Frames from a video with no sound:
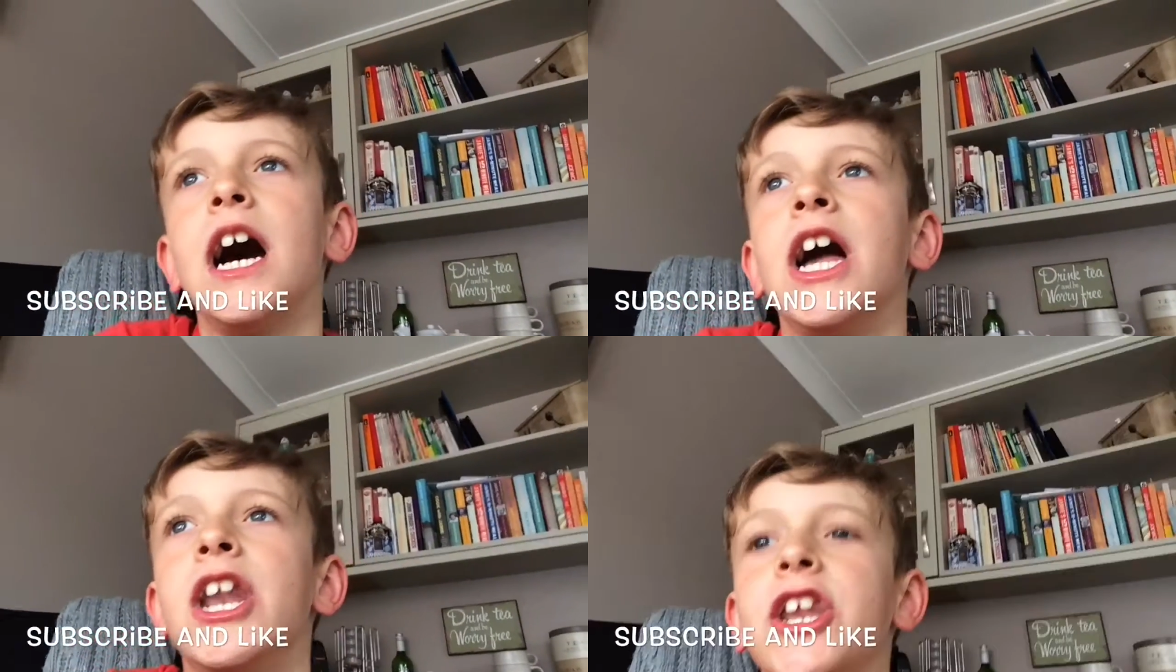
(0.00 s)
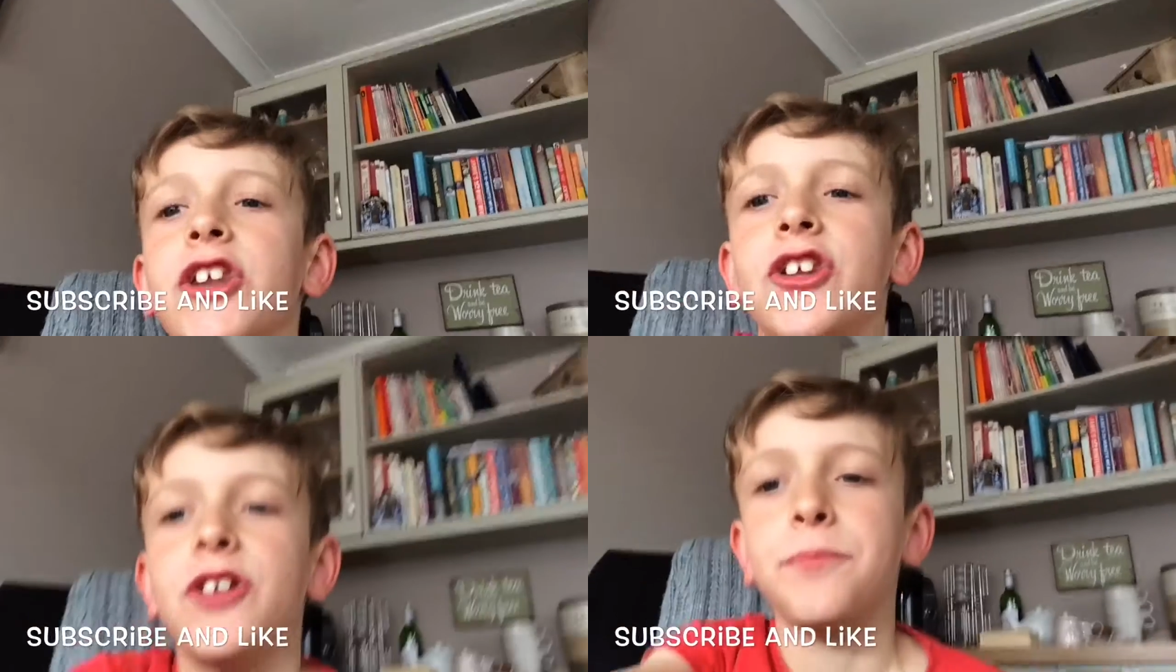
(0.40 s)

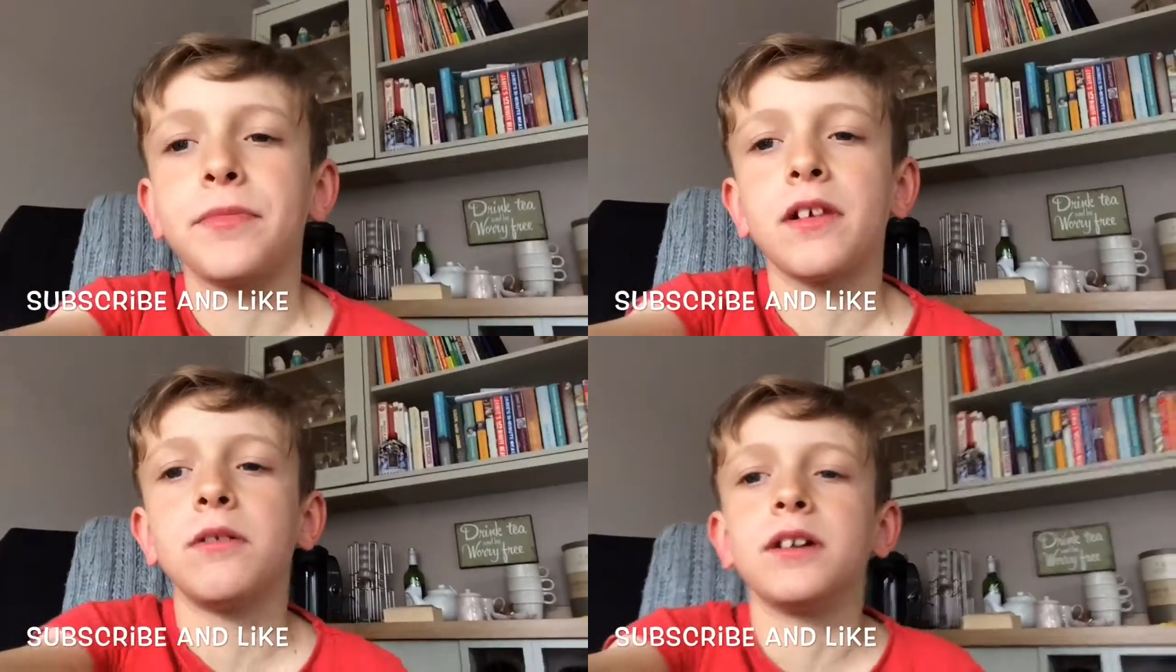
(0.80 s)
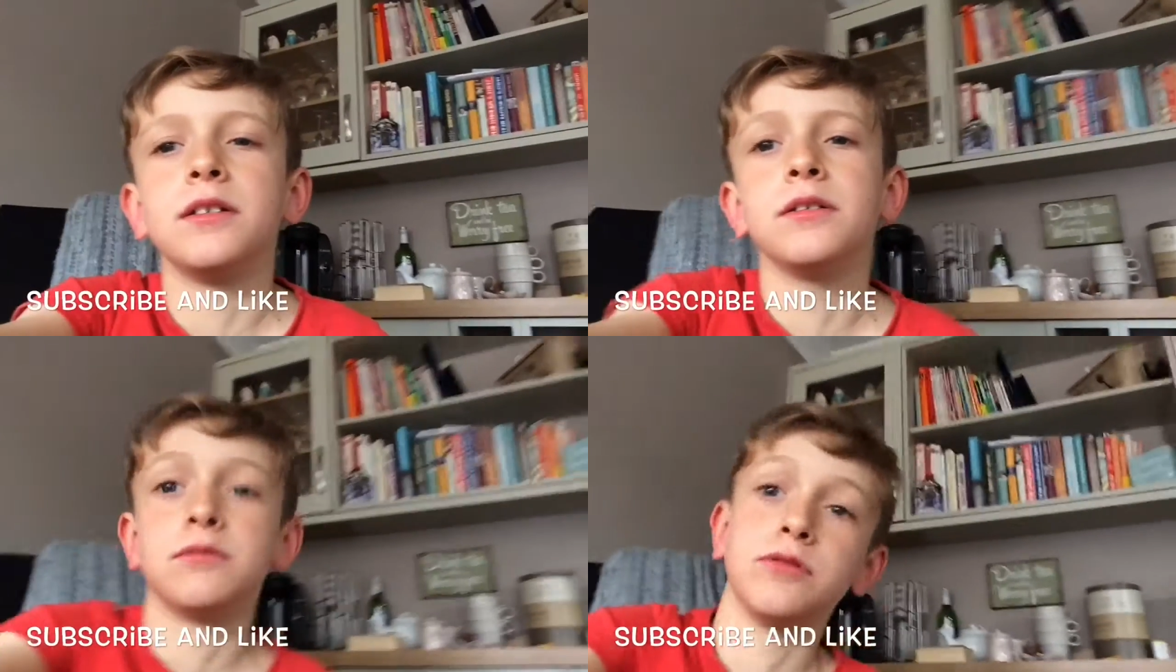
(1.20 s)
And
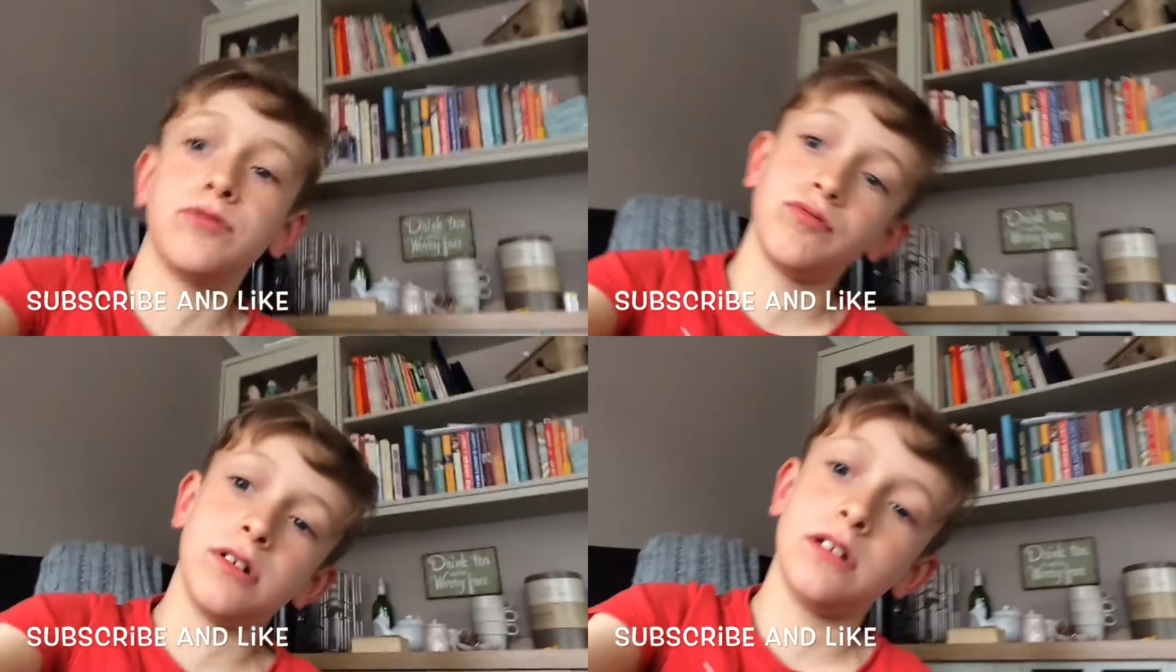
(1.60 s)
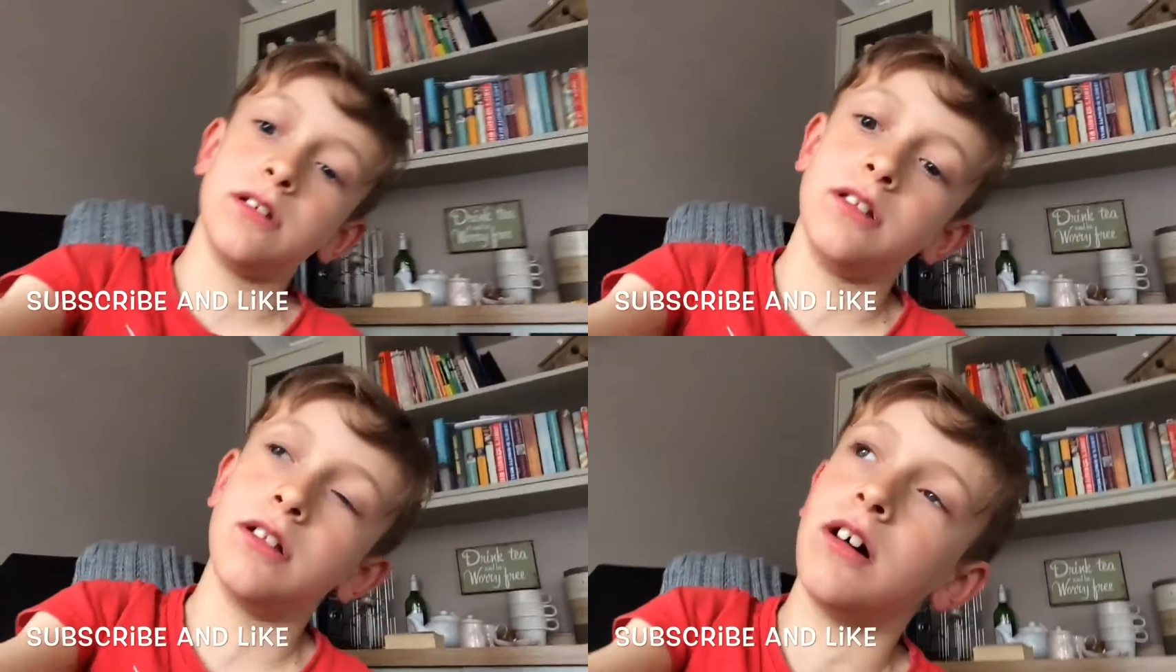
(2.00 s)
it was
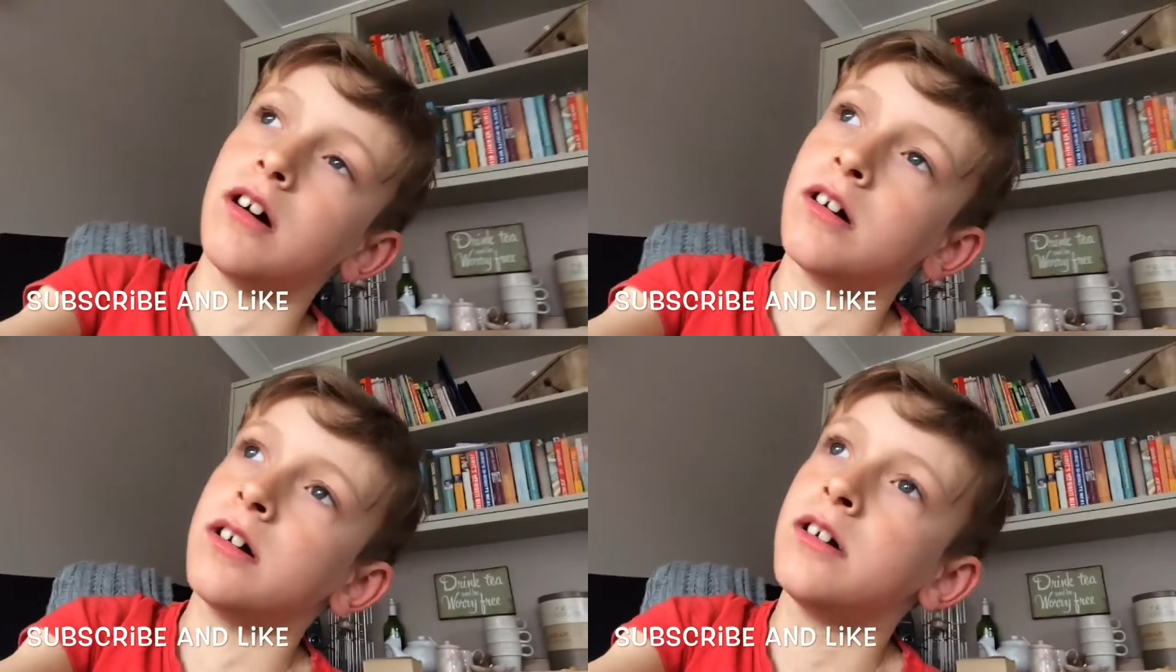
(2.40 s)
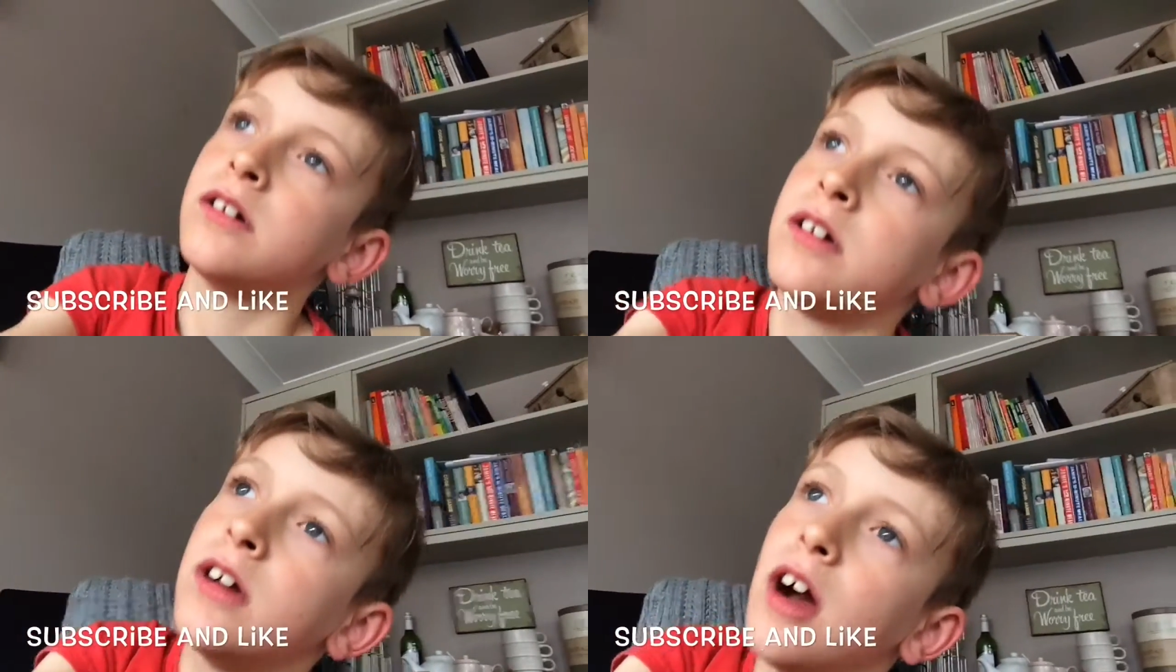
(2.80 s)
really long.
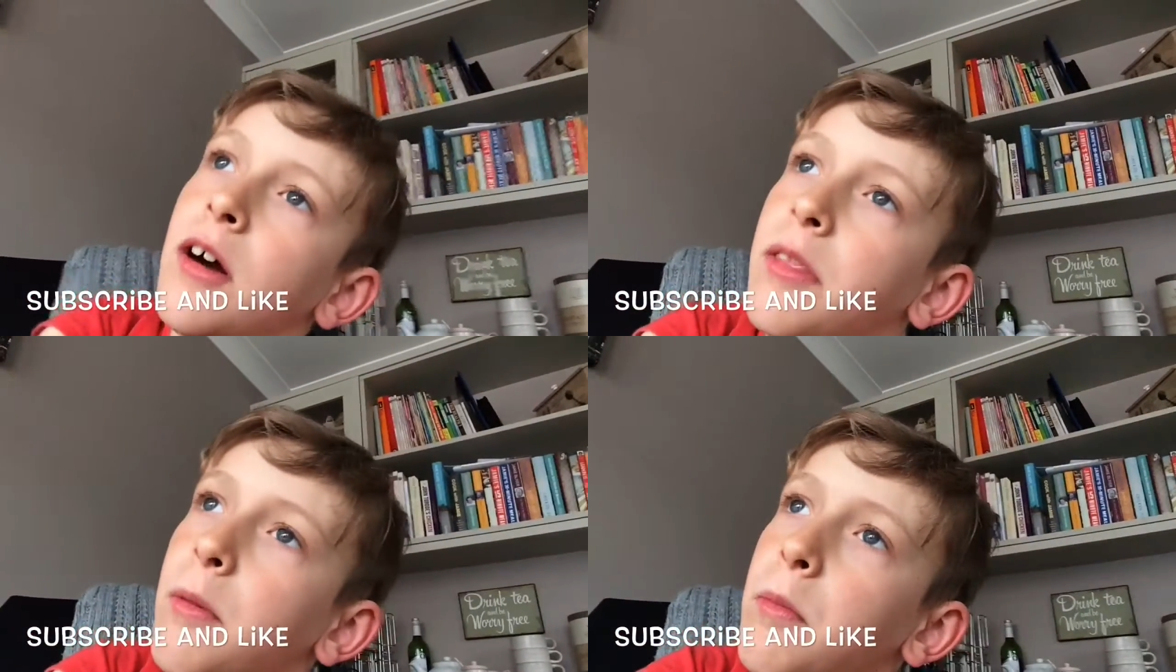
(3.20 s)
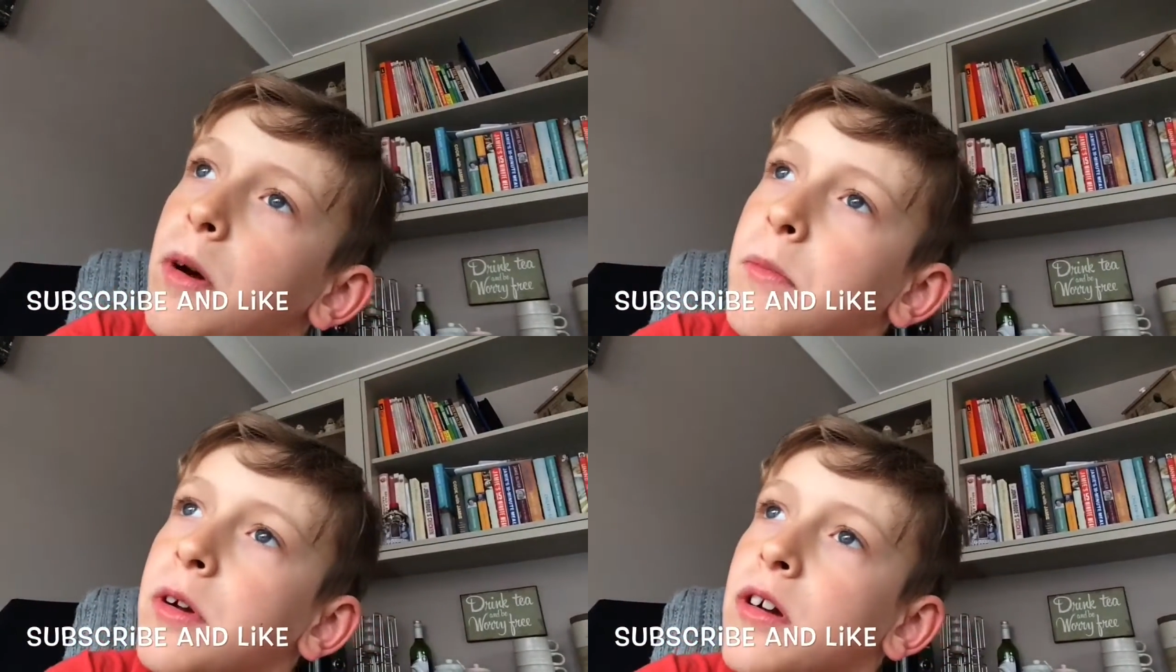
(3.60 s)
And then
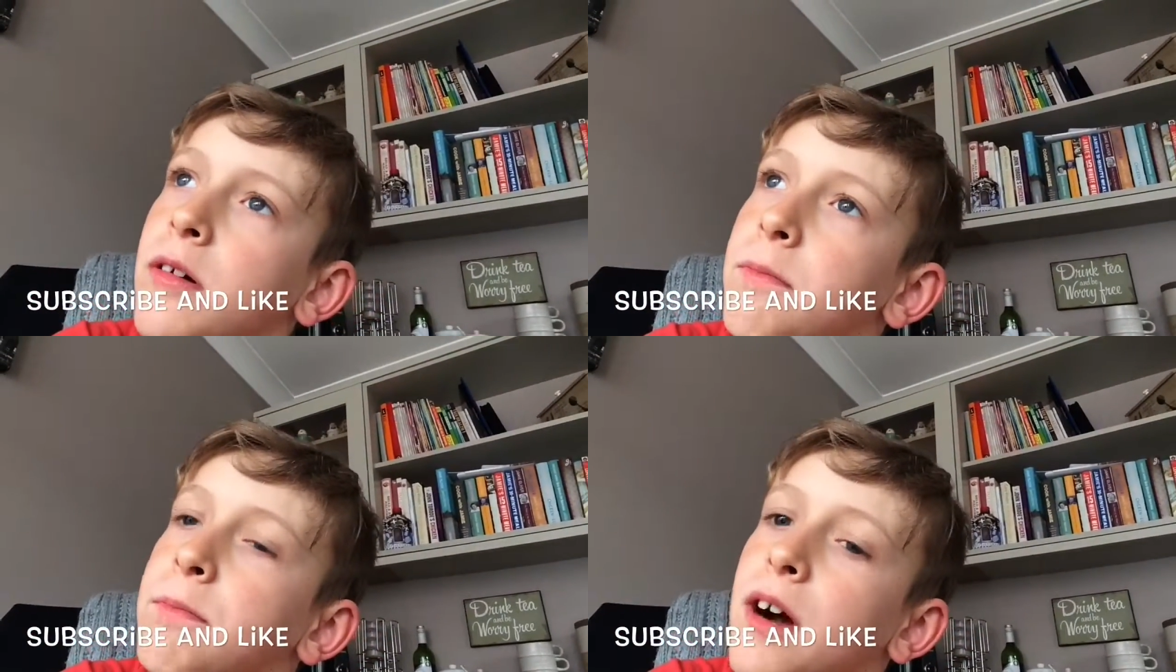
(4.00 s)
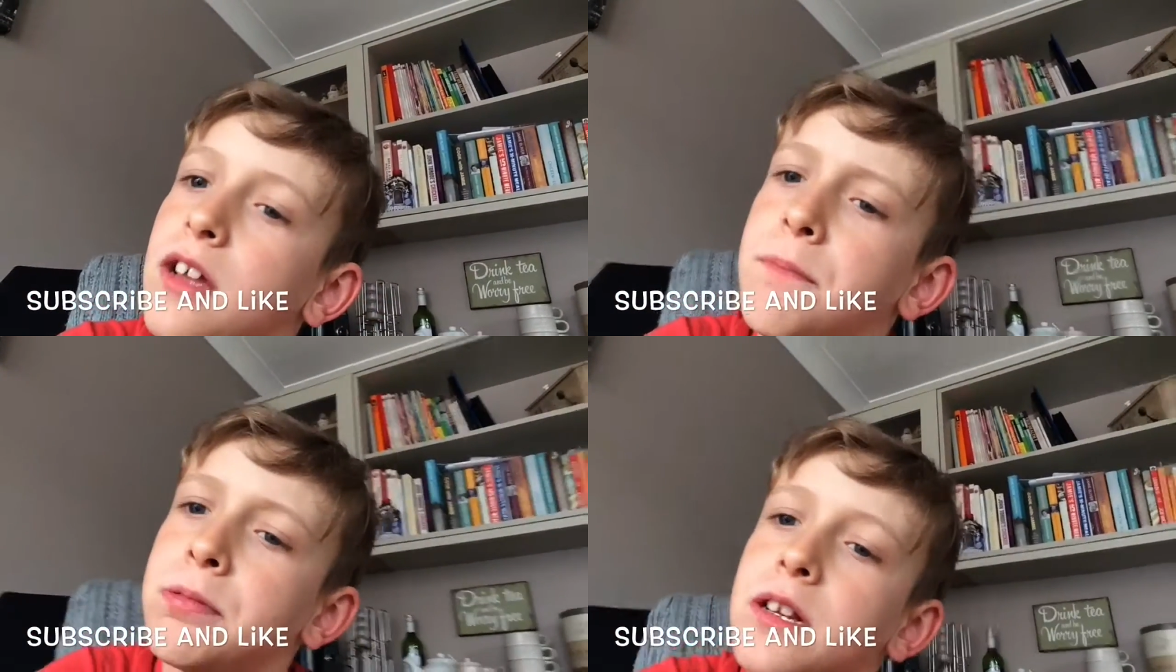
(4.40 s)
when we got back,
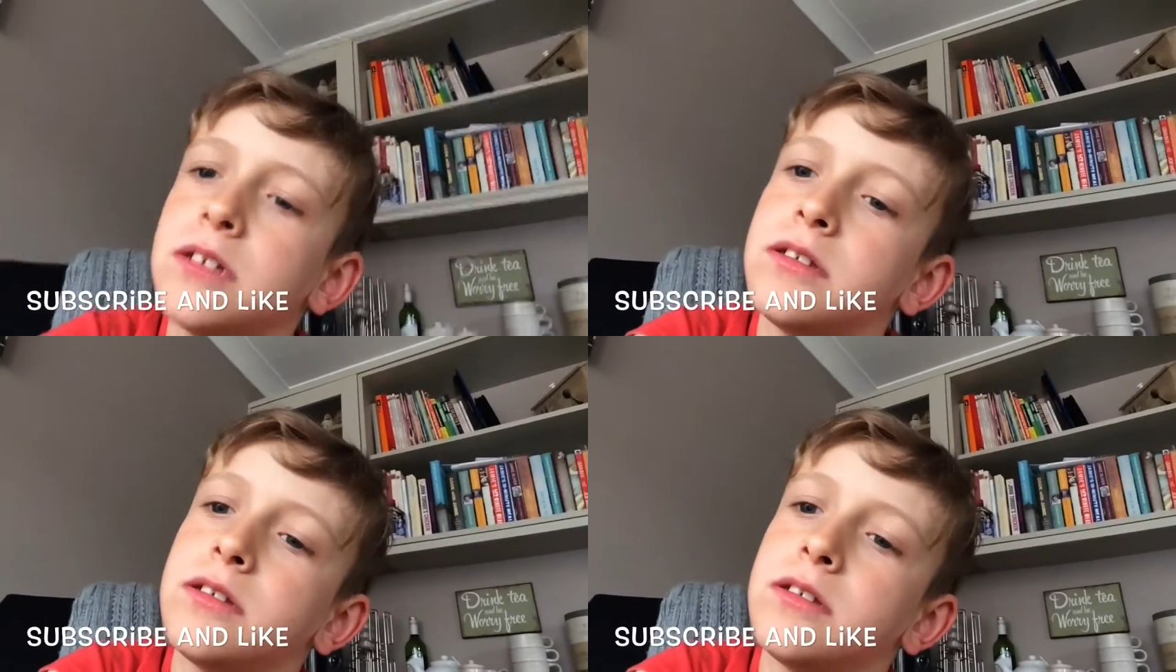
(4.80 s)
I played.